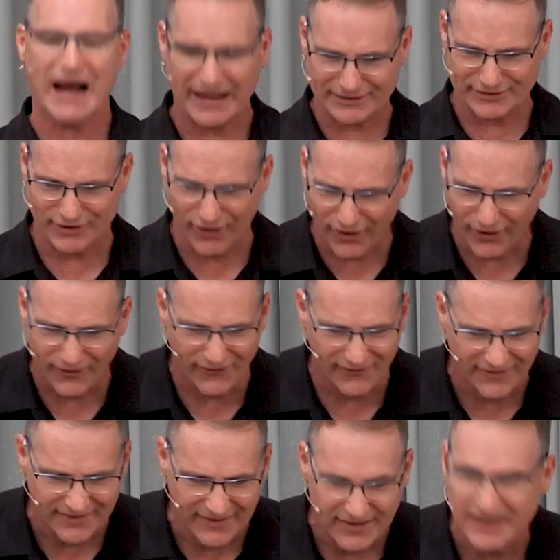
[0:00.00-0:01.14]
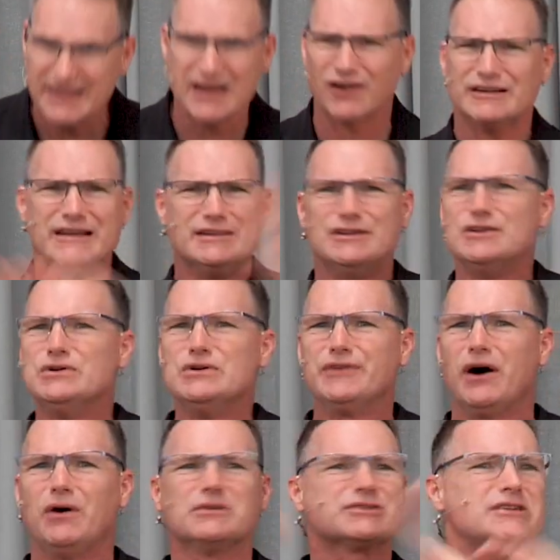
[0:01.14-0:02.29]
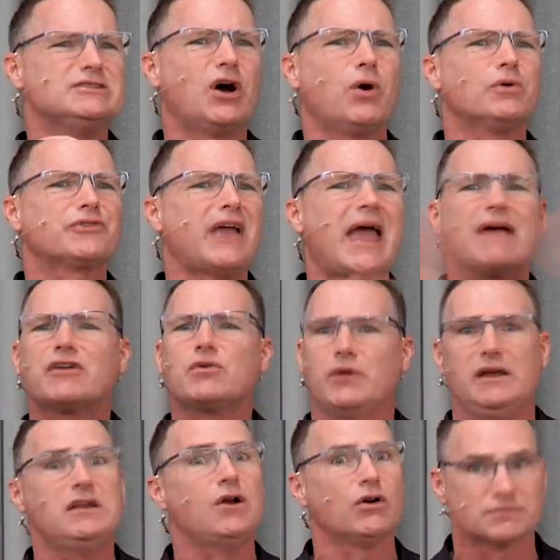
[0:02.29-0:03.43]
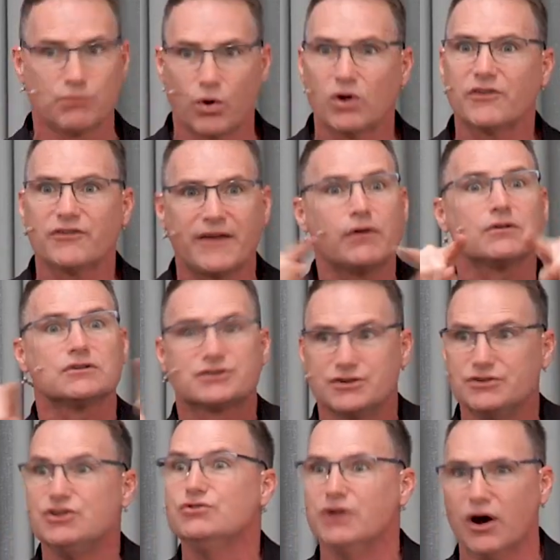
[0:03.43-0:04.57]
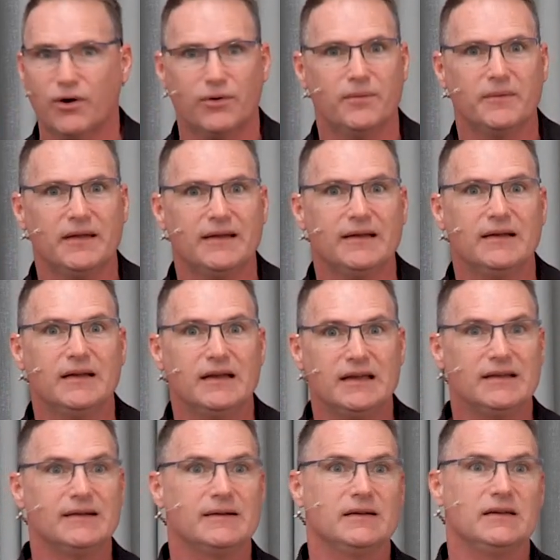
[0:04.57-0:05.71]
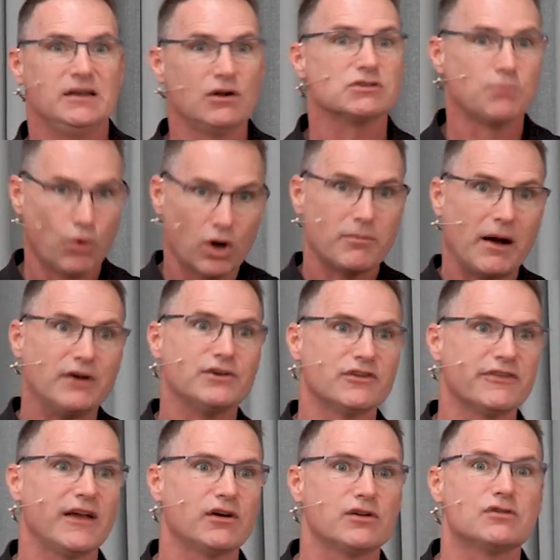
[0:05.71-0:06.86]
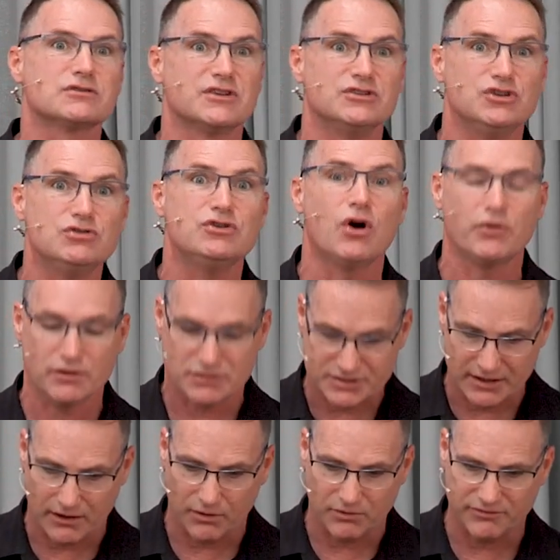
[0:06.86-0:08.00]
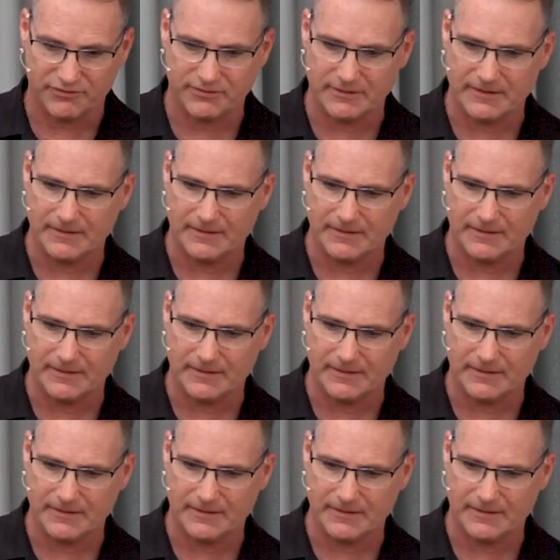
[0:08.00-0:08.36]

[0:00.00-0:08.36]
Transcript: Not at all. He already knew those and knows every he knows more of the failures than you know. He knows more about your failures than you know yourself.